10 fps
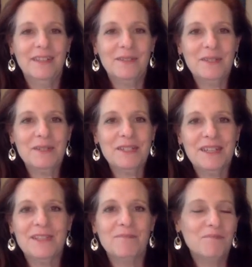which was
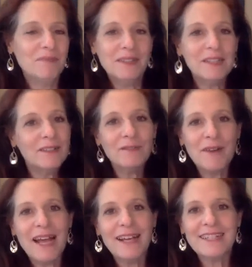a little
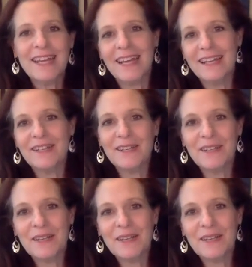ragtag